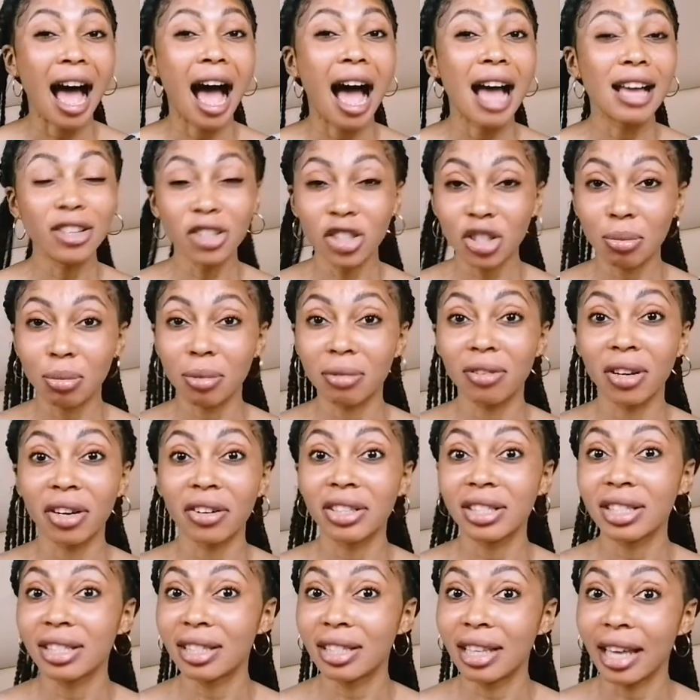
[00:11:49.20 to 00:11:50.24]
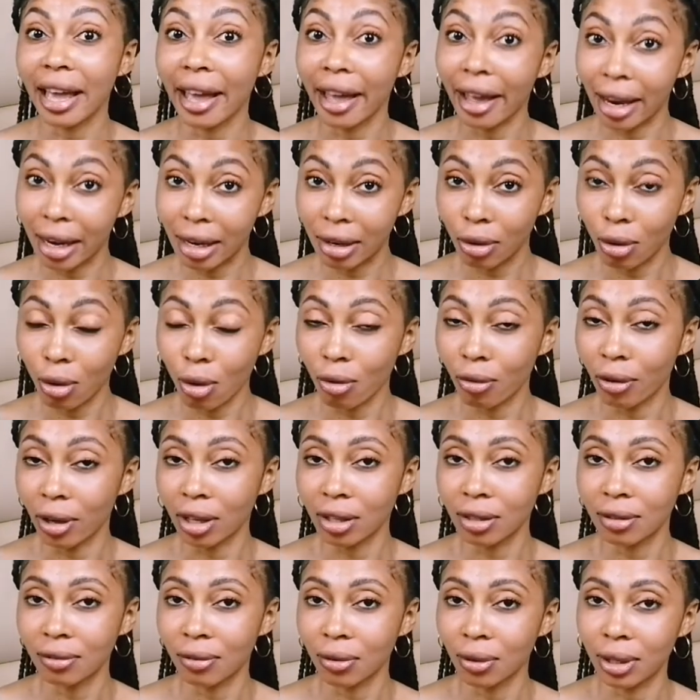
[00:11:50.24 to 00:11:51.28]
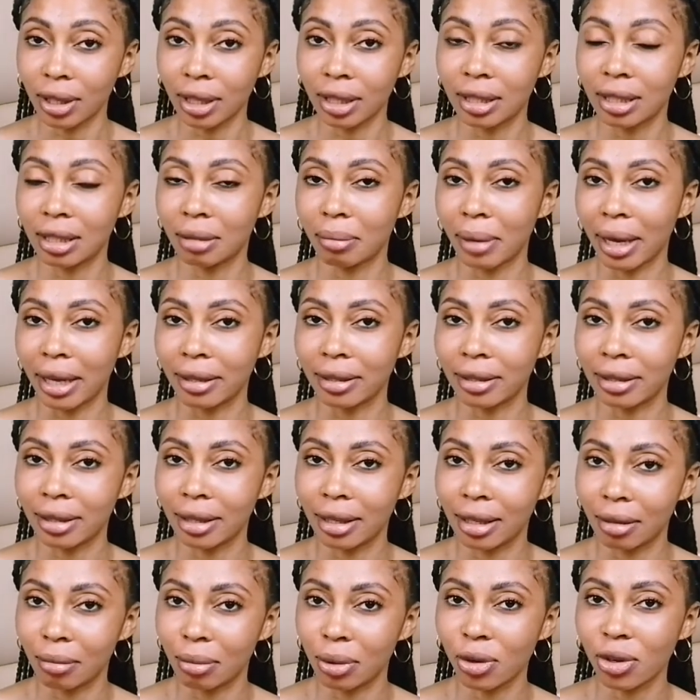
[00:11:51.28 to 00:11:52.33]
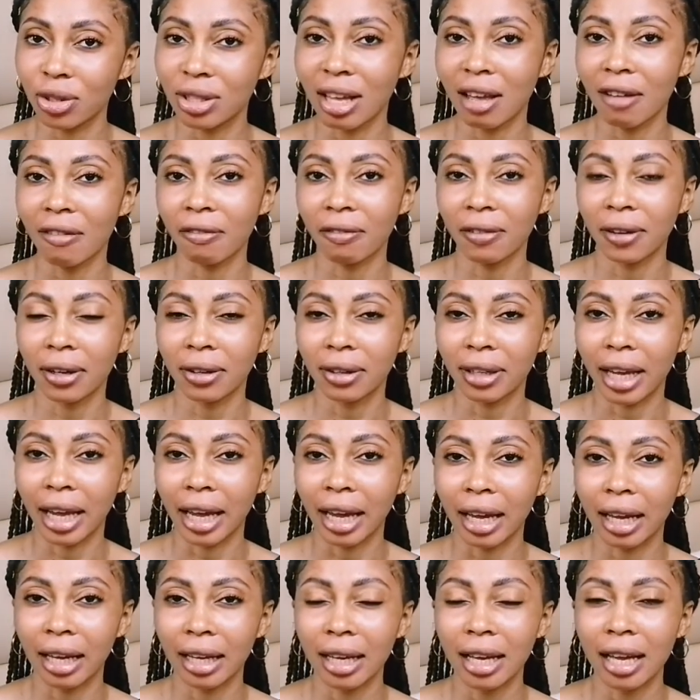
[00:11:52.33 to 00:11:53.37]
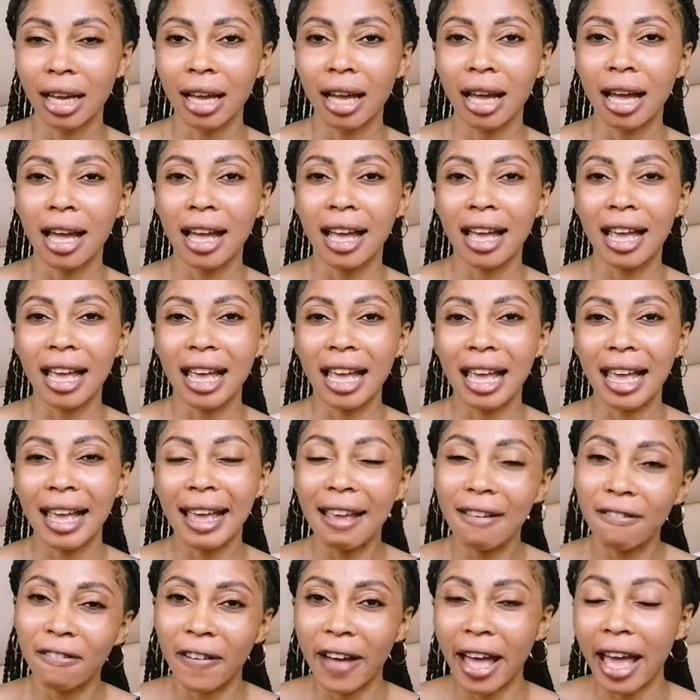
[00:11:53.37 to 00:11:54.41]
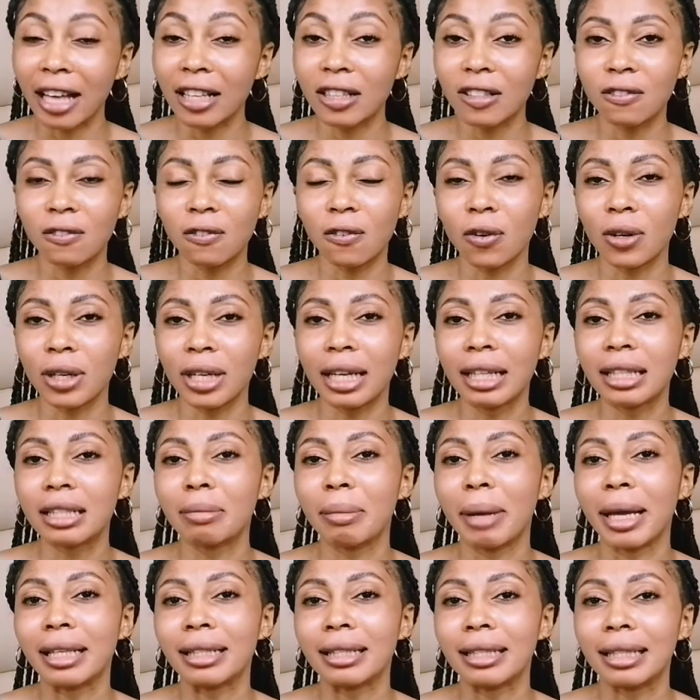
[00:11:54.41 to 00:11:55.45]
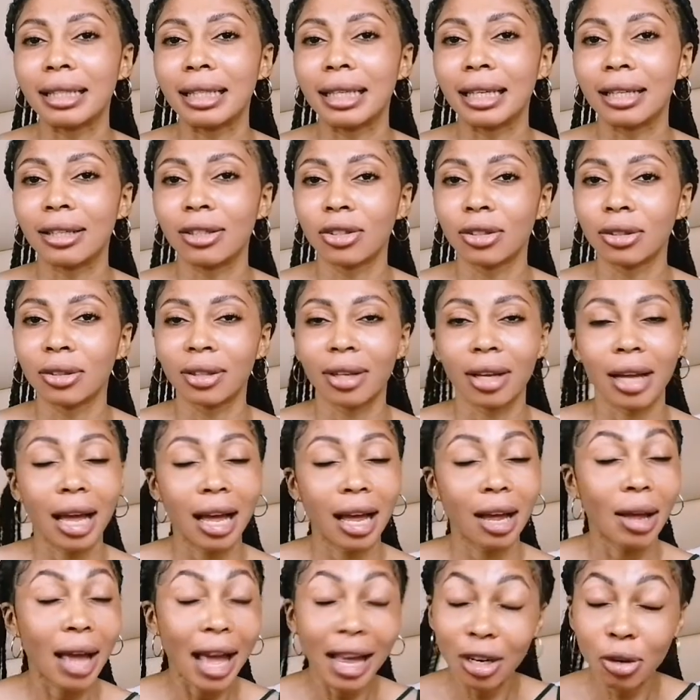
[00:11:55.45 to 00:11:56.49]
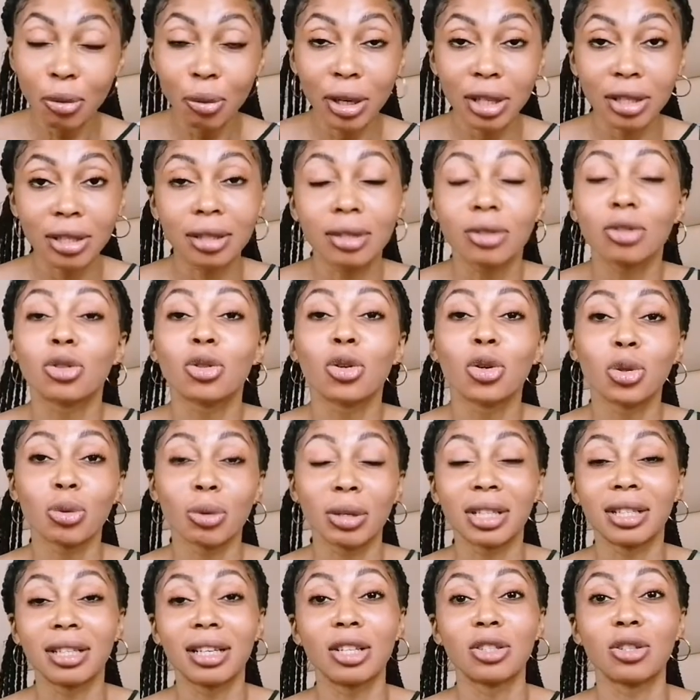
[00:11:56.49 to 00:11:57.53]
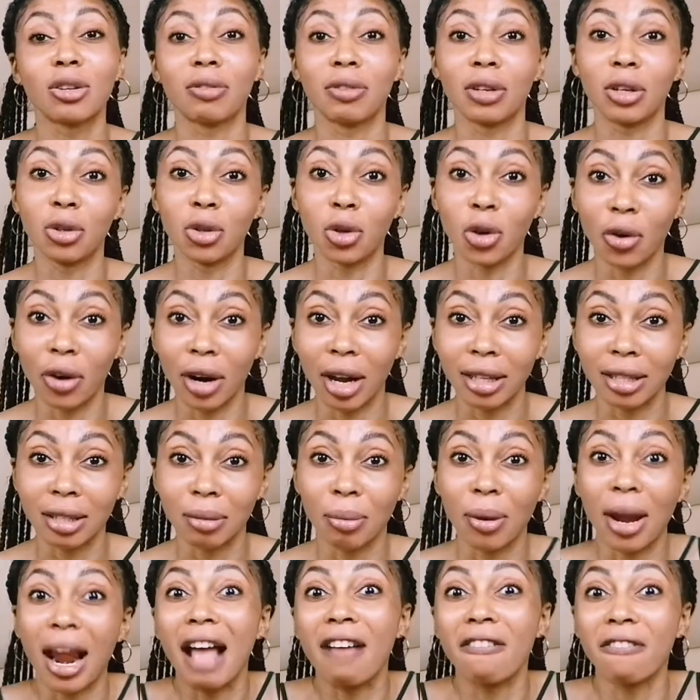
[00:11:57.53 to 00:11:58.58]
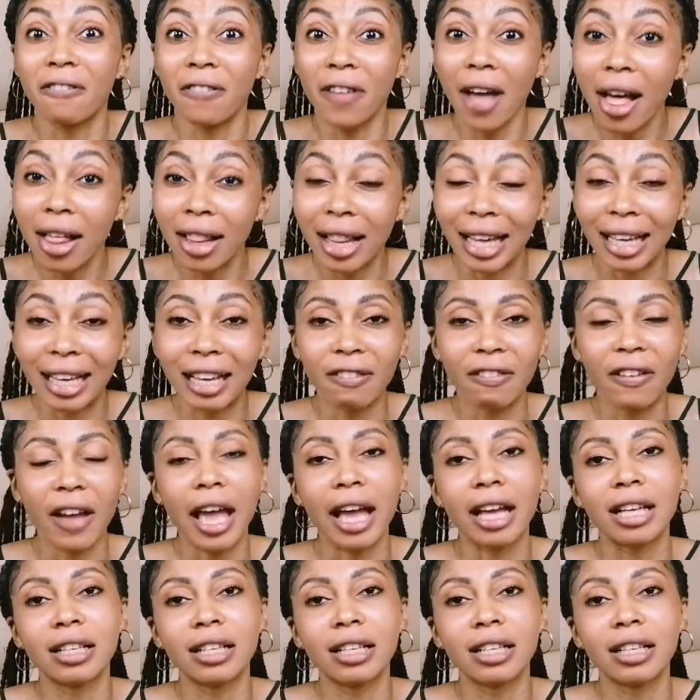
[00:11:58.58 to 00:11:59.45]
I used to be very scared of exfoliating my skin because I felt like if I exfoliate my skin, anyways, those were the days of ignorance, but I felt like if I